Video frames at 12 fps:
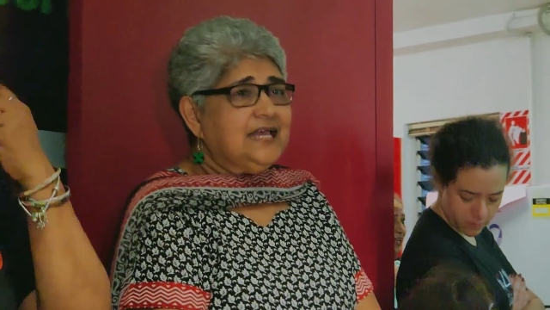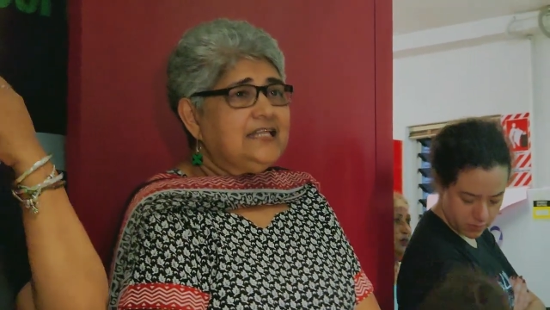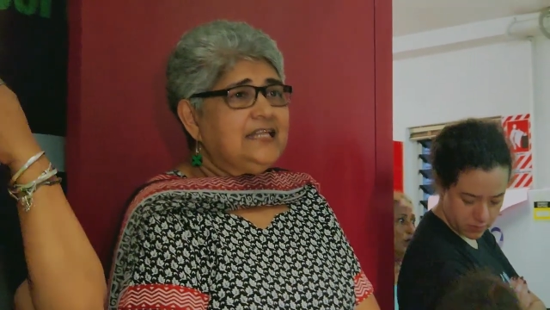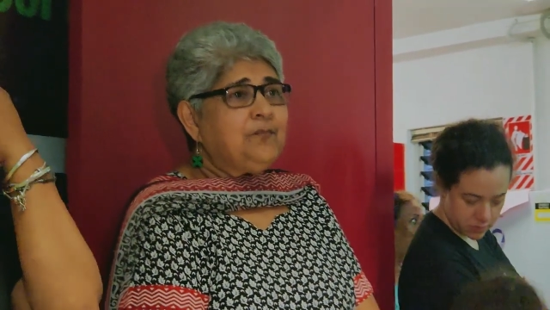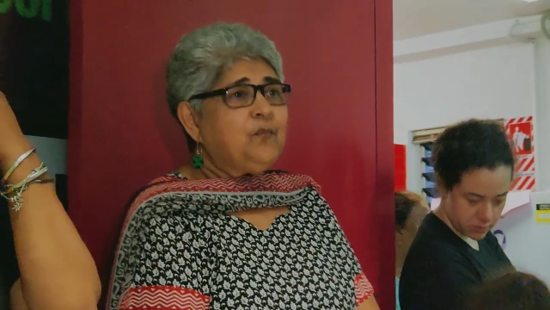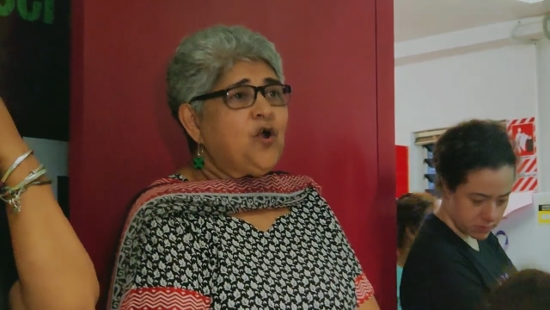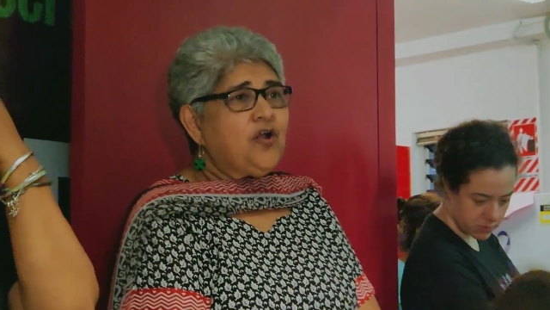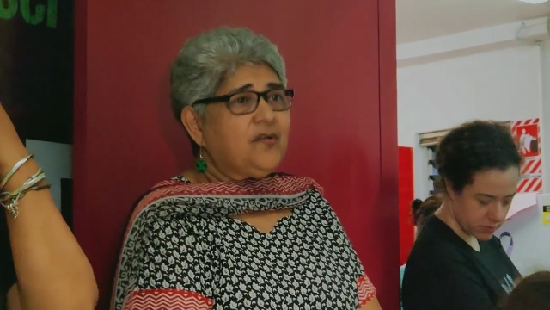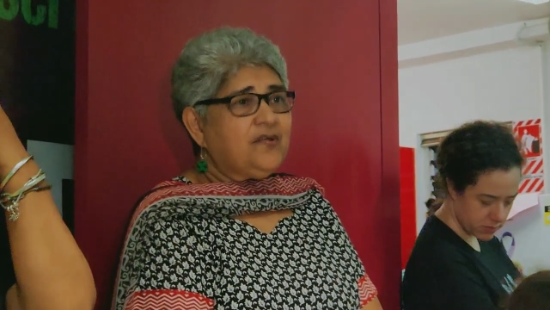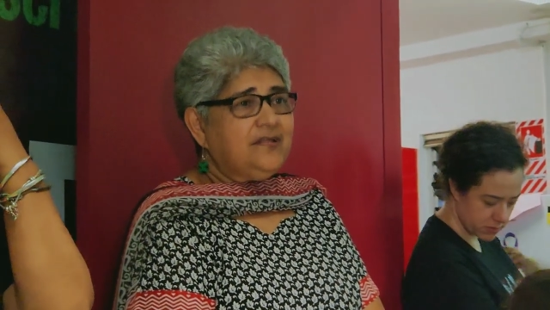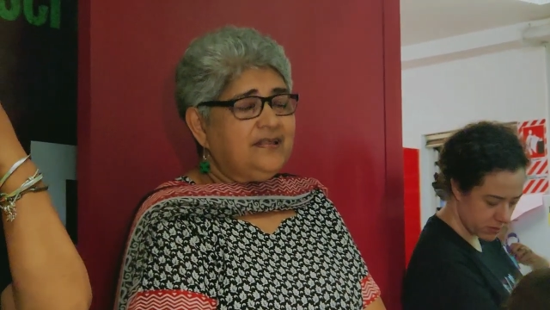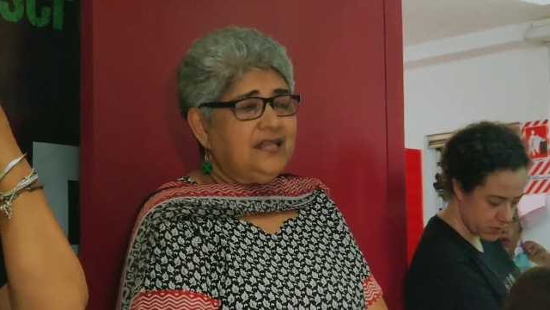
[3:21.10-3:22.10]

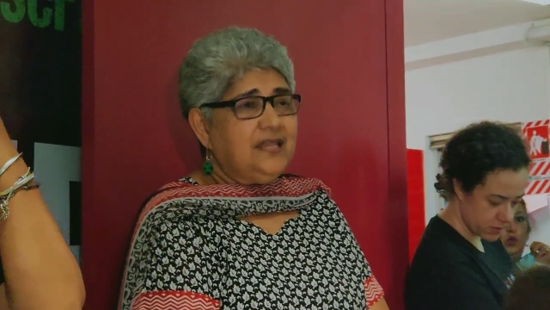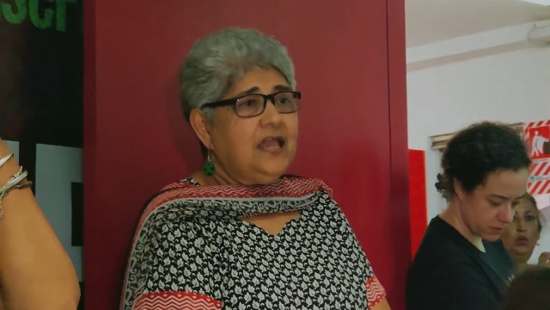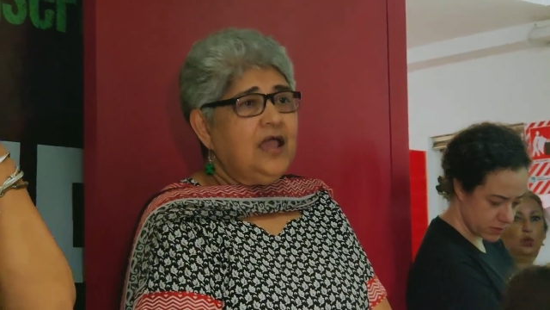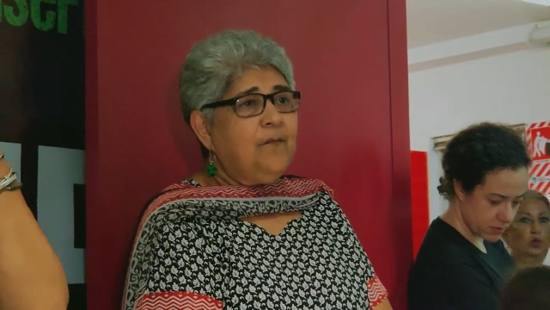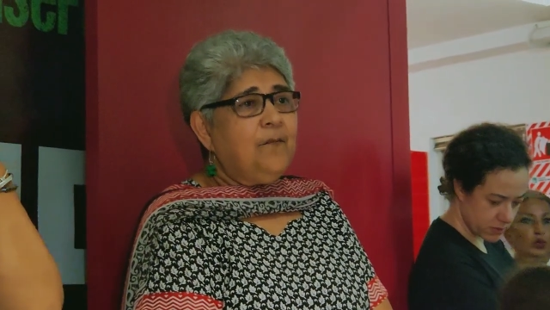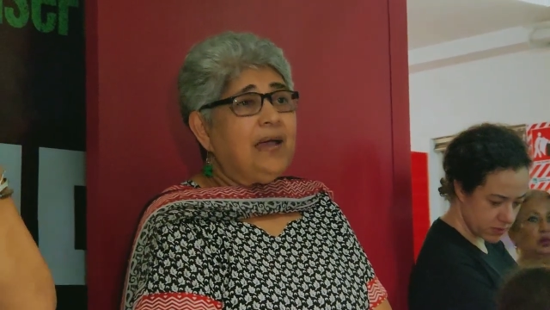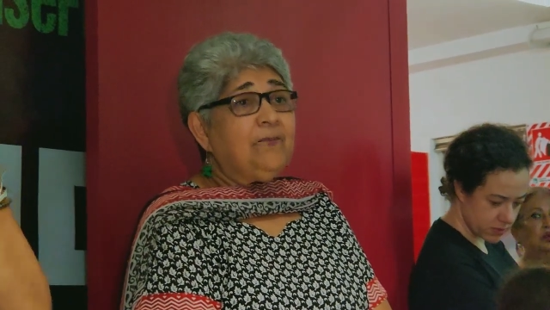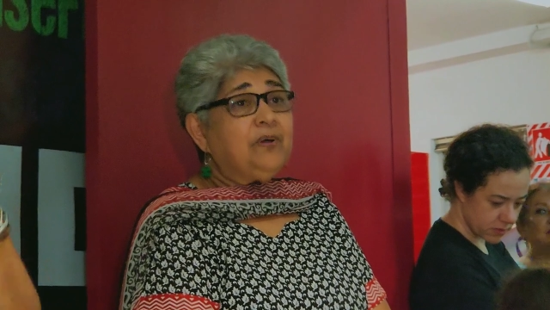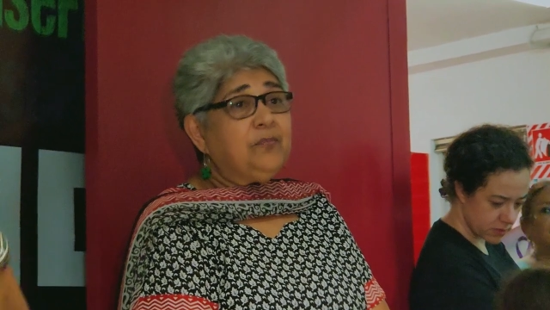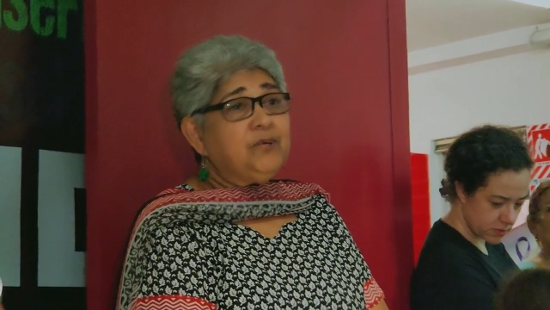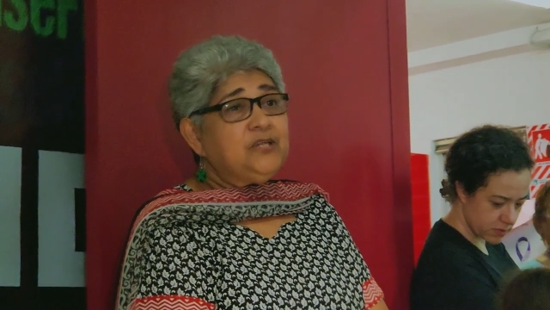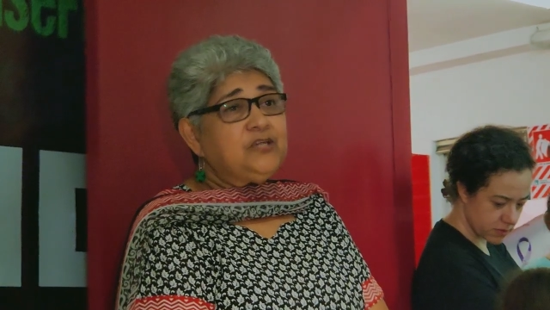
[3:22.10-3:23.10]
Speaker 1: democracy by
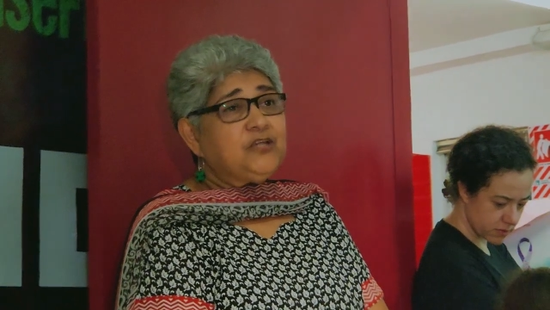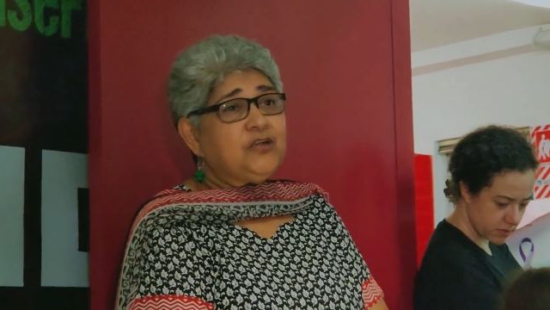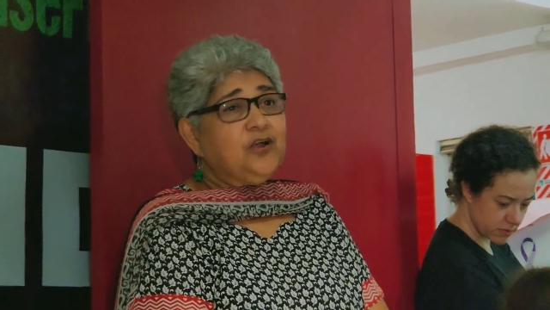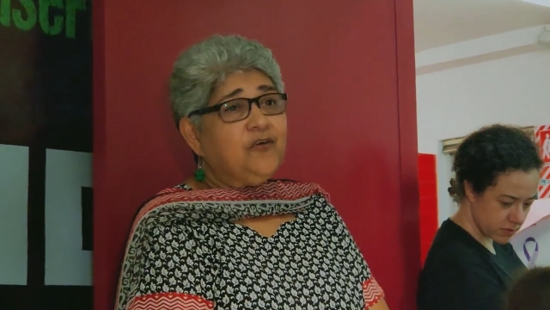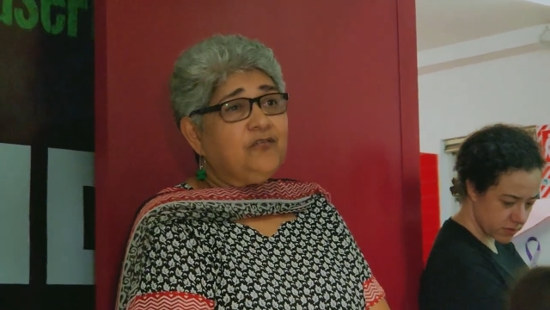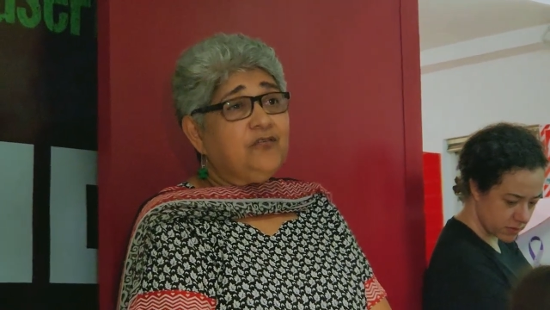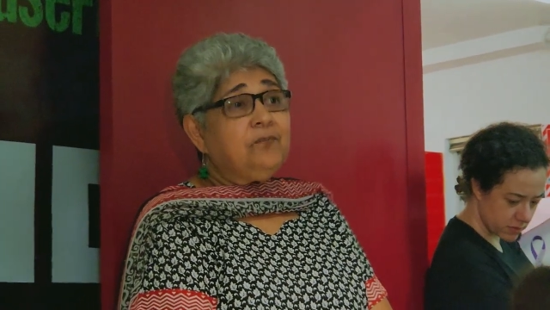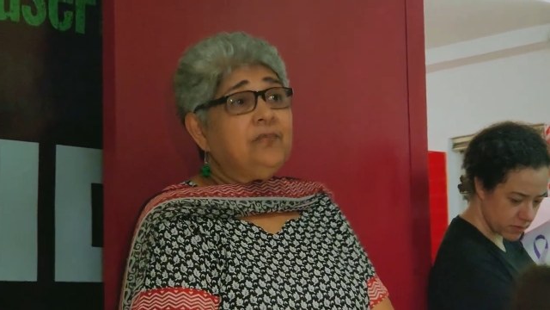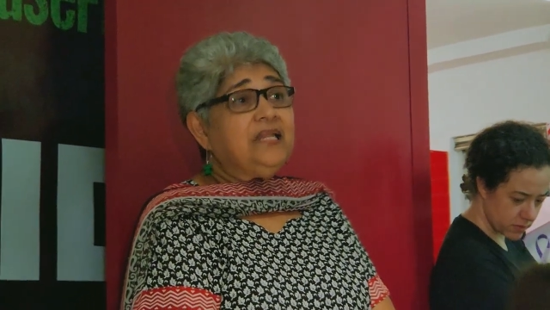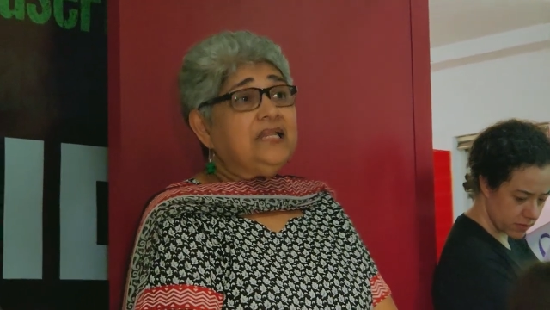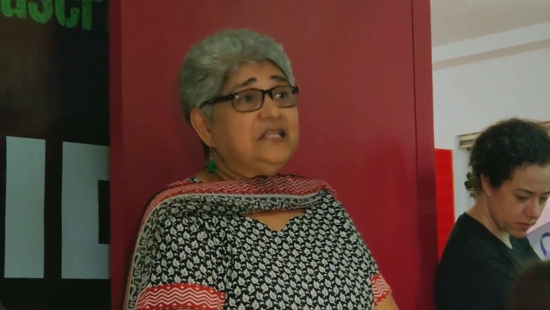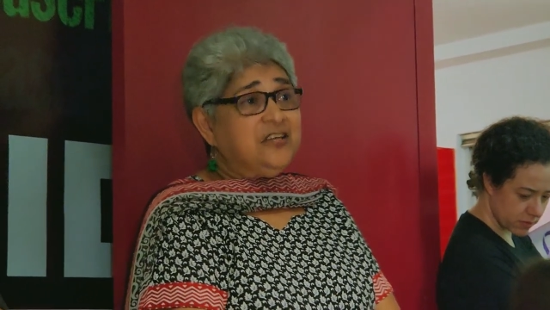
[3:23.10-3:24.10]
permission of the
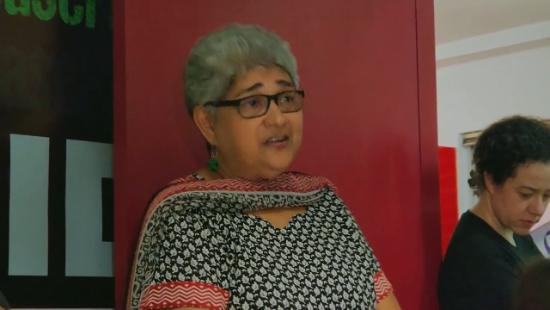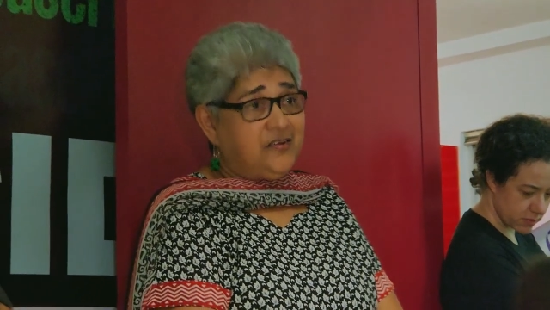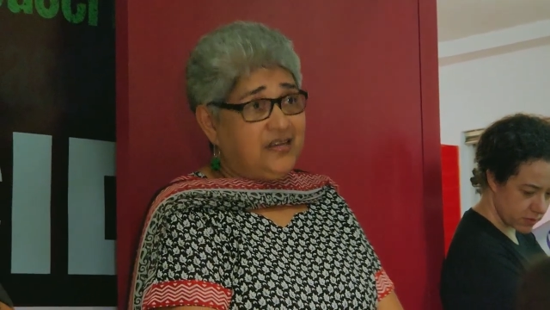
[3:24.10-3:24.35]
military."